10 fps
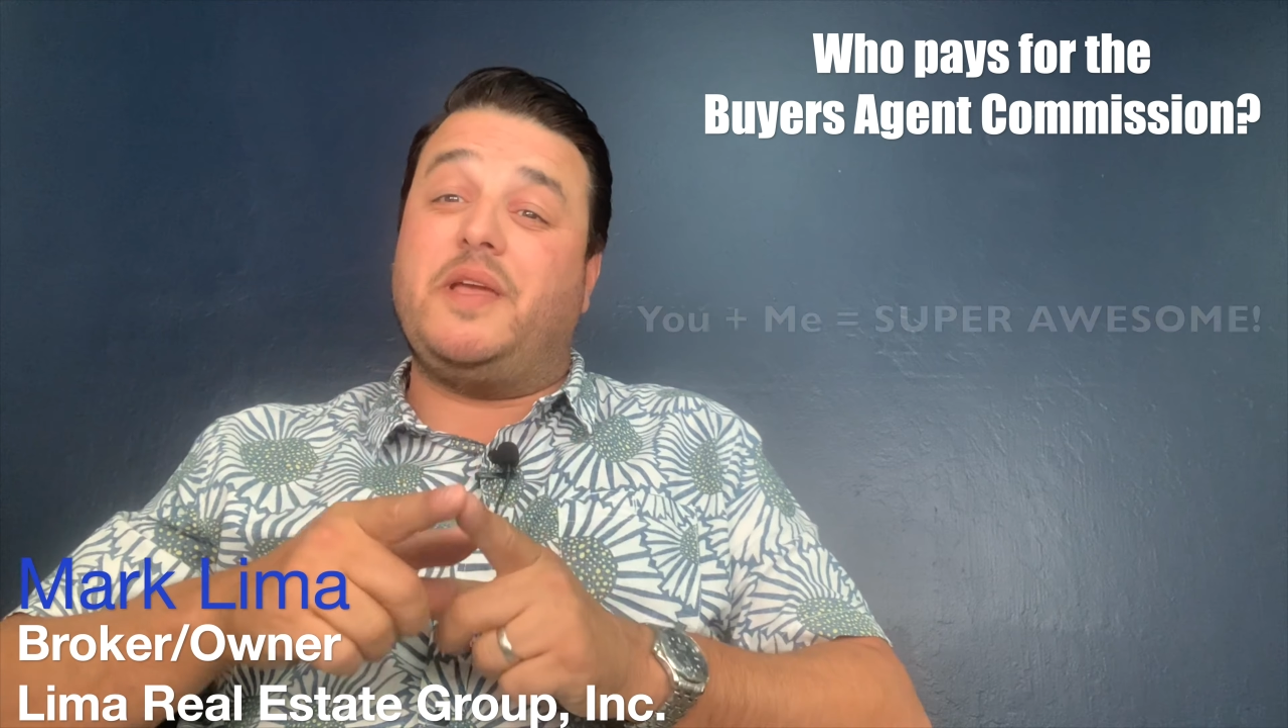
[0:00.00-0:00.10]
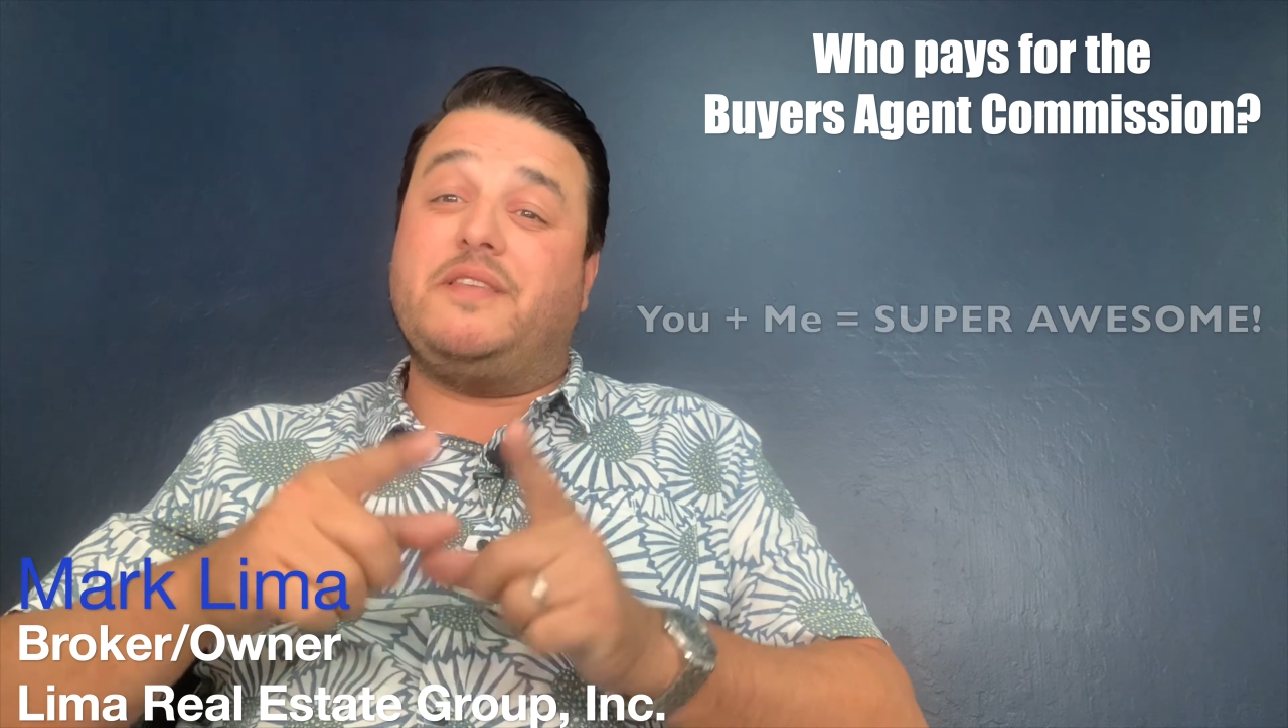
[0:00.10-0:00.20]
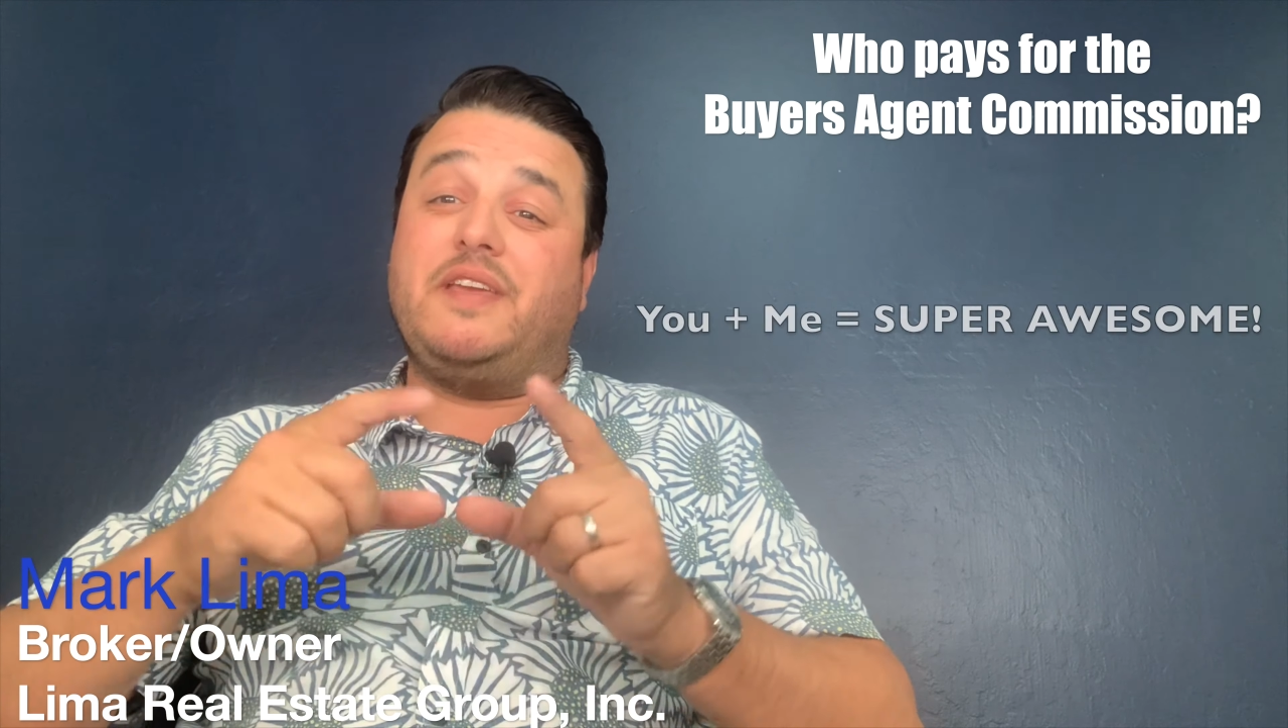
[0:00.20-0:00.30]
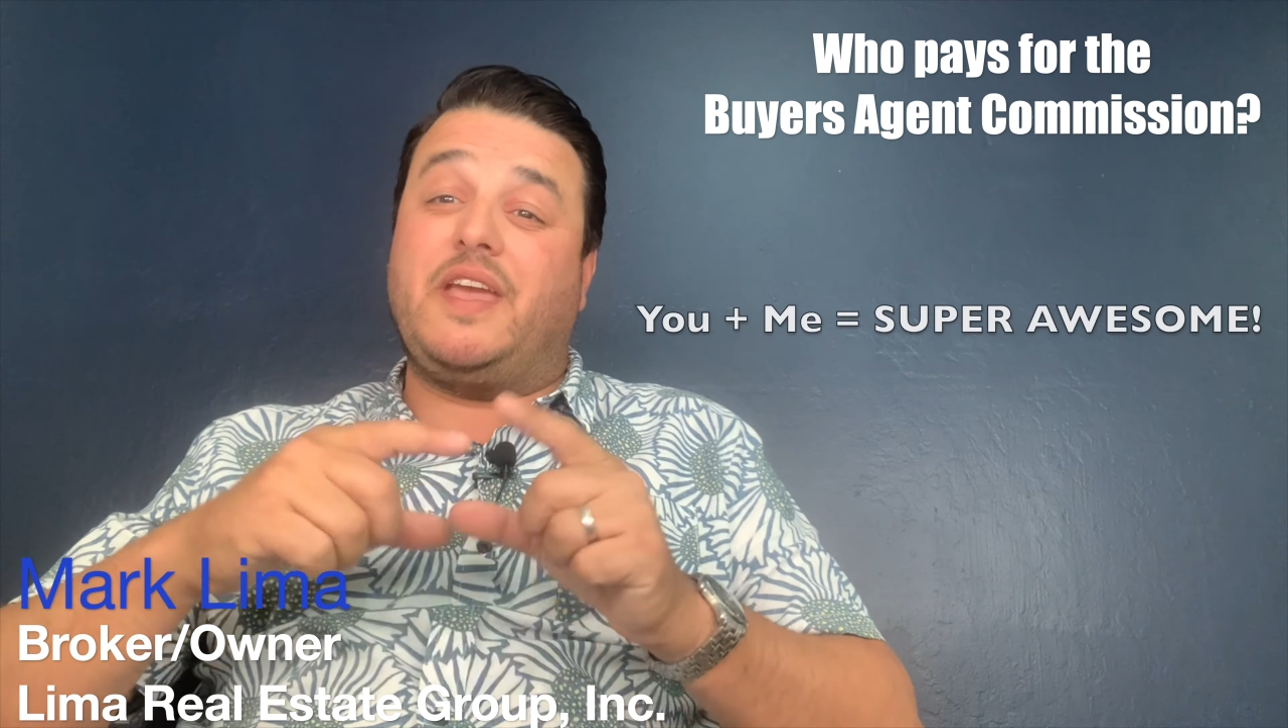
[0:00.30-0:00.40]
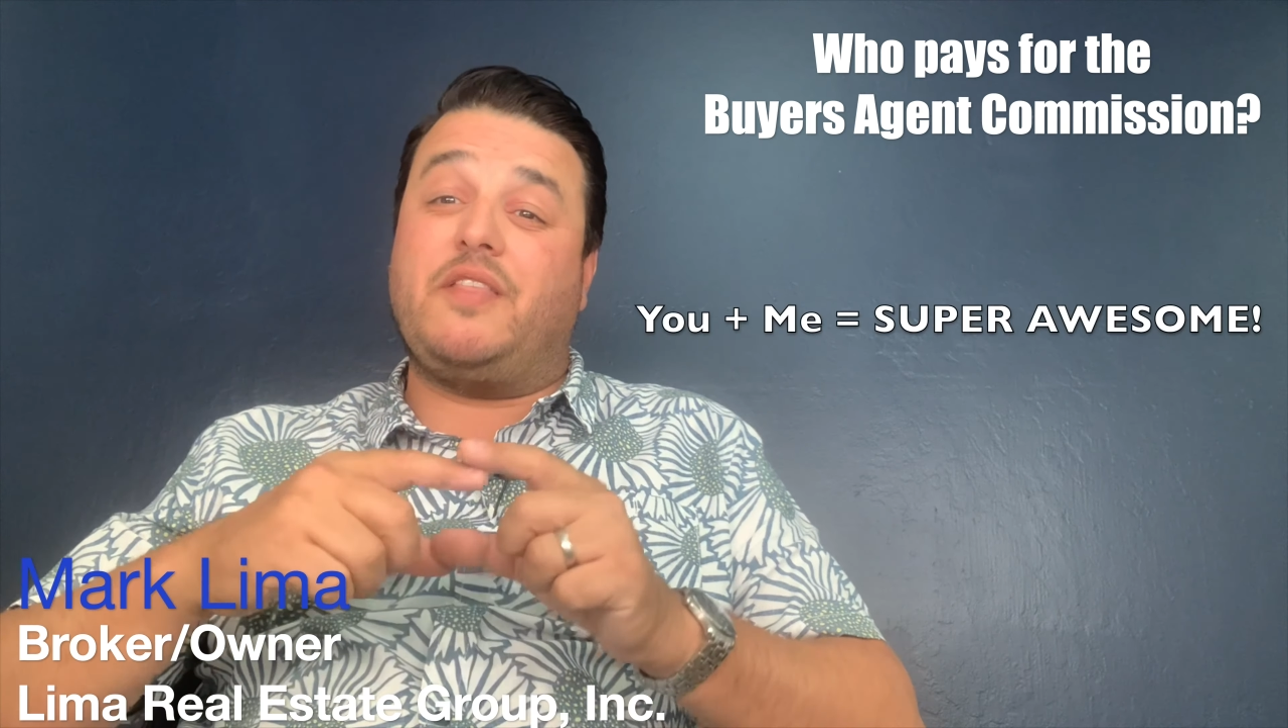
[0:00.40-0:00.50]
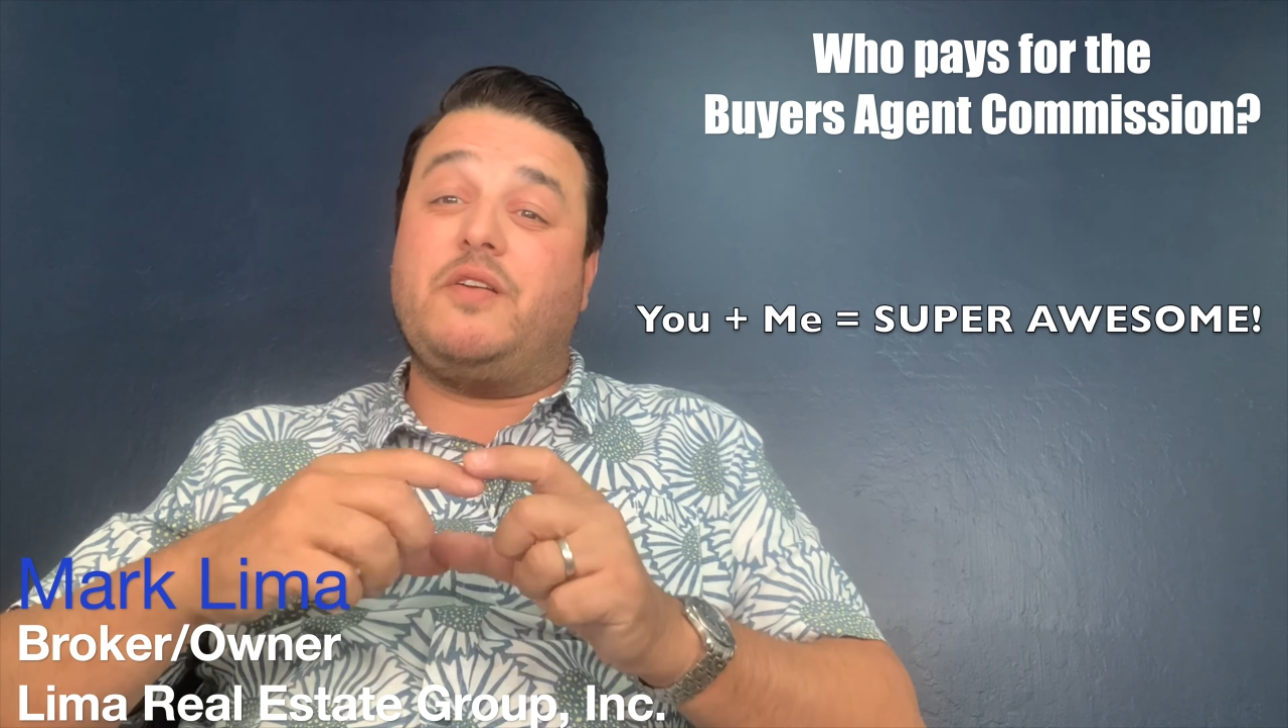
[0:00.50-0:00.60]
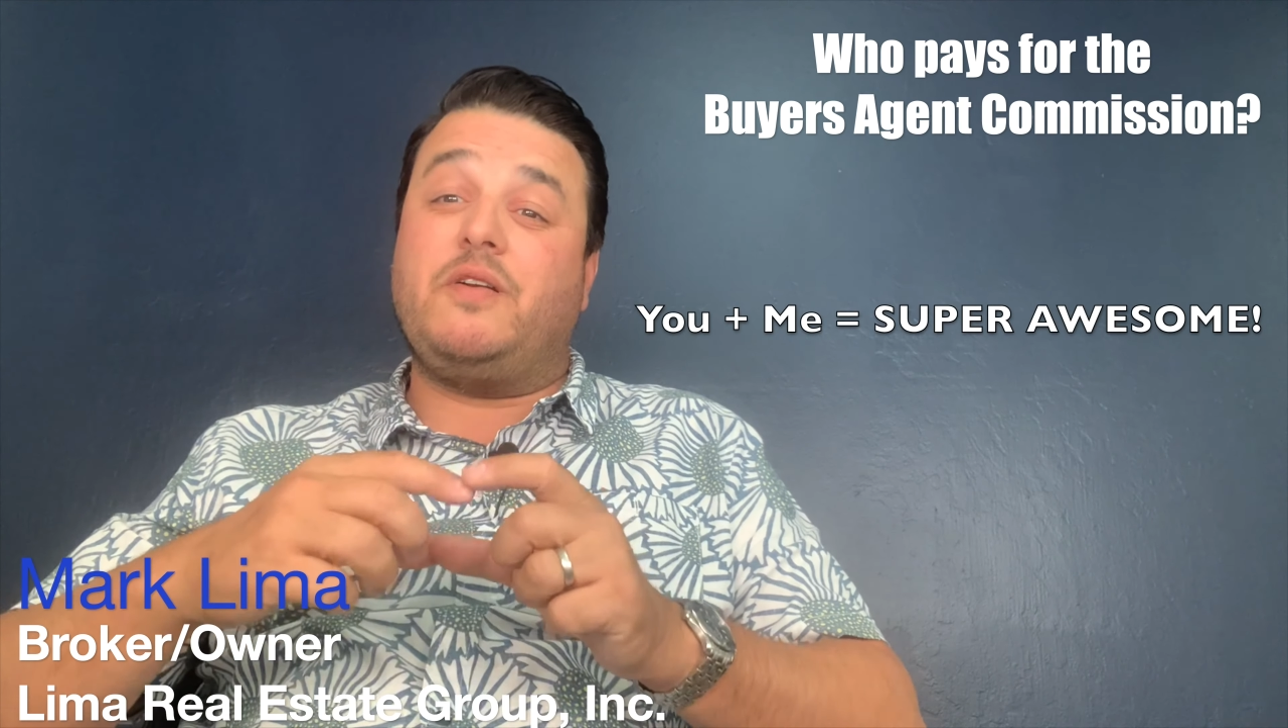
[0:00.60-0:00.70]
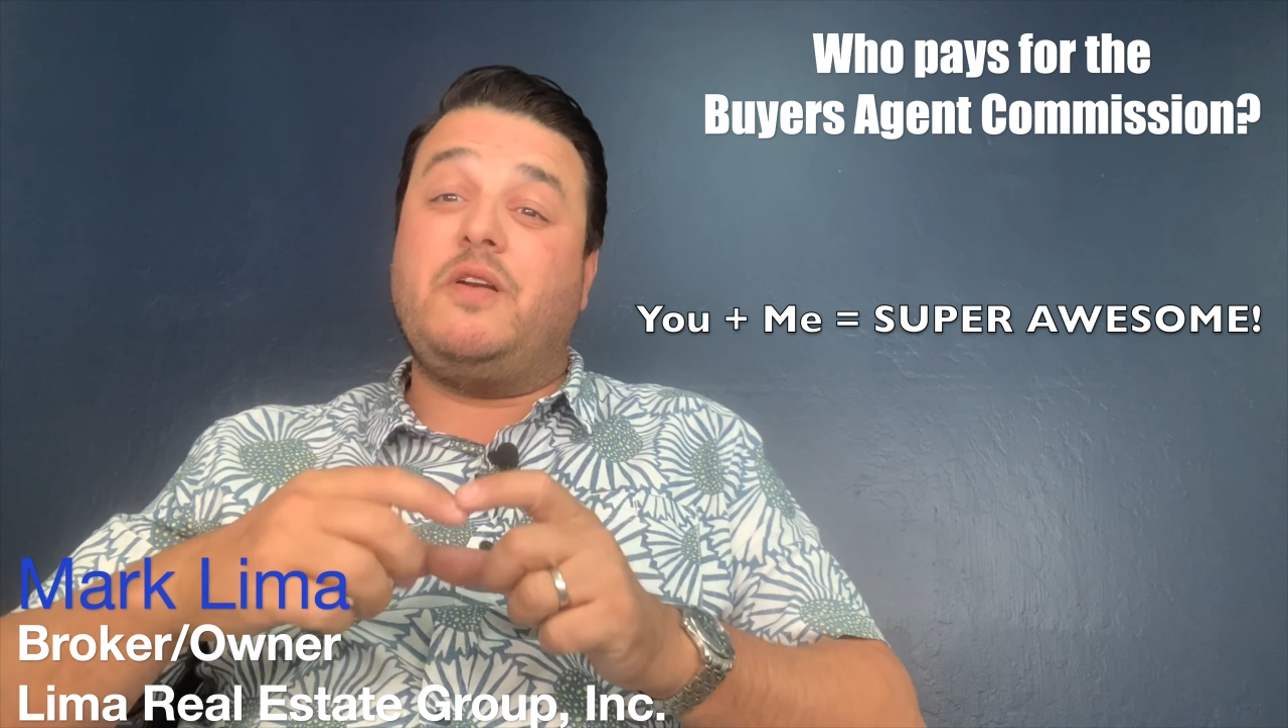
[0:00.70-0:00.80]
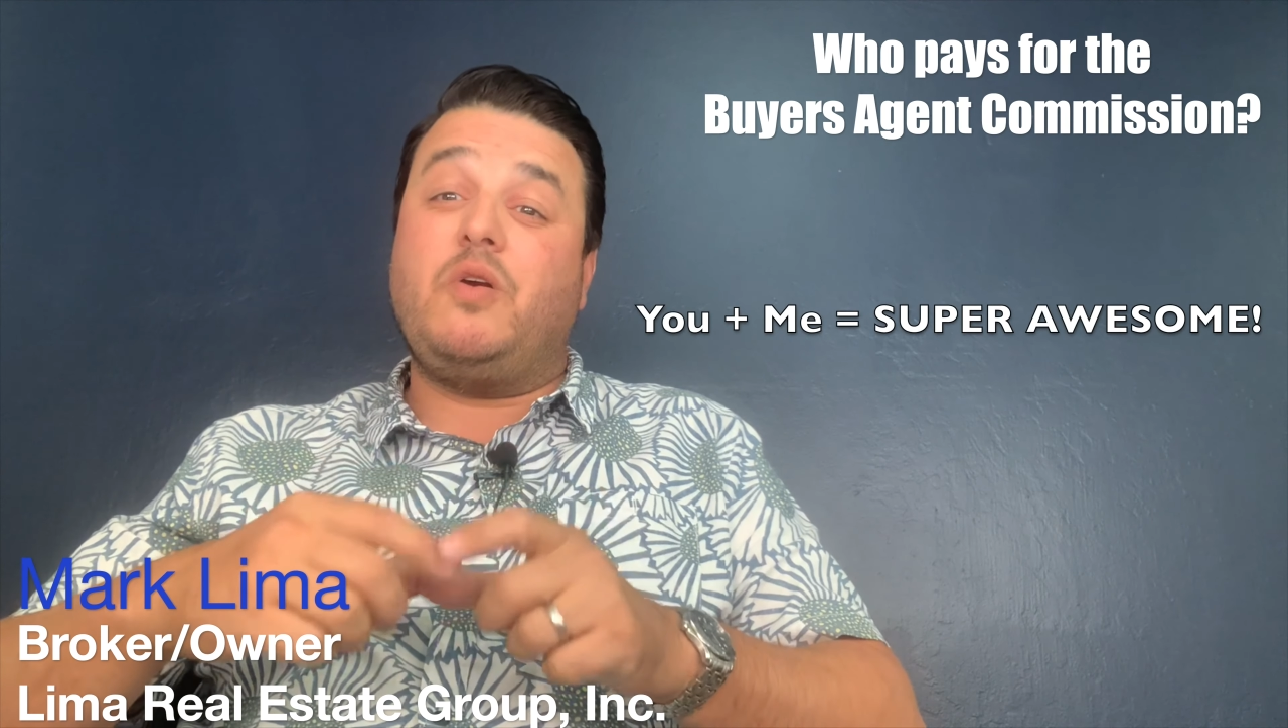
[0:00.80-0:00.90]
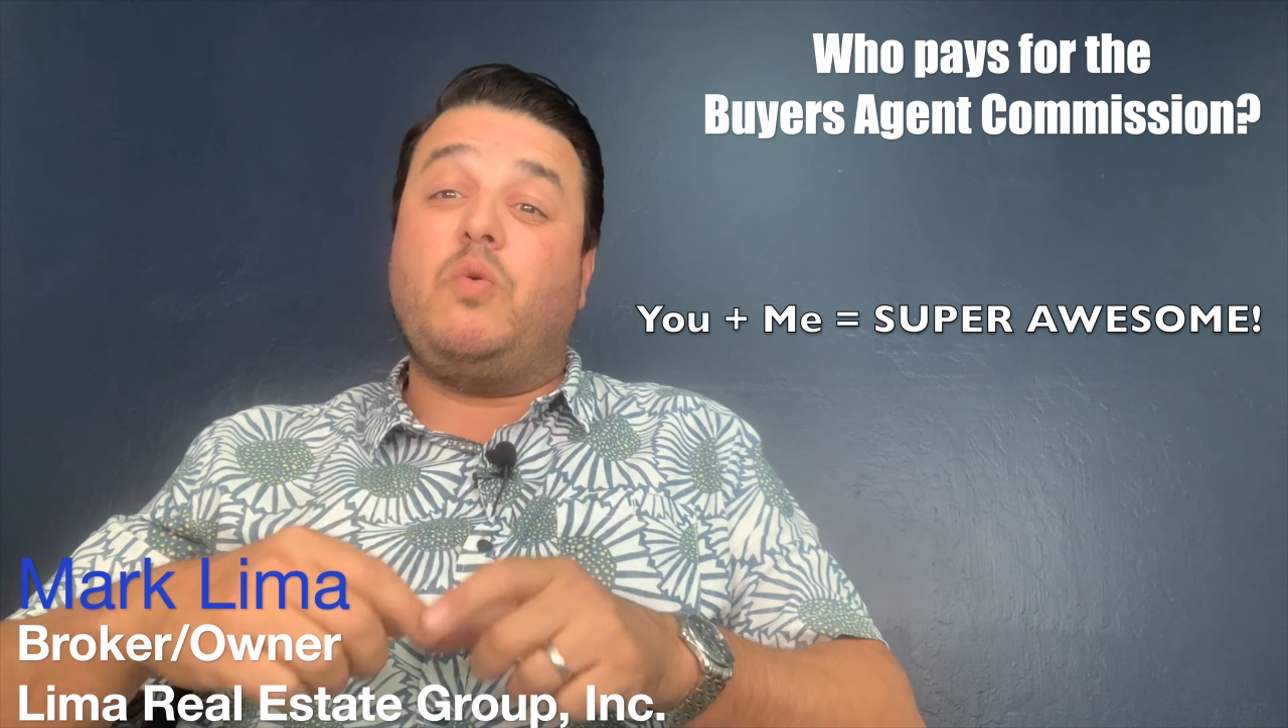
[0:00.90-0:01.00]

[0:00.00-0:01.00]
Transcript: And together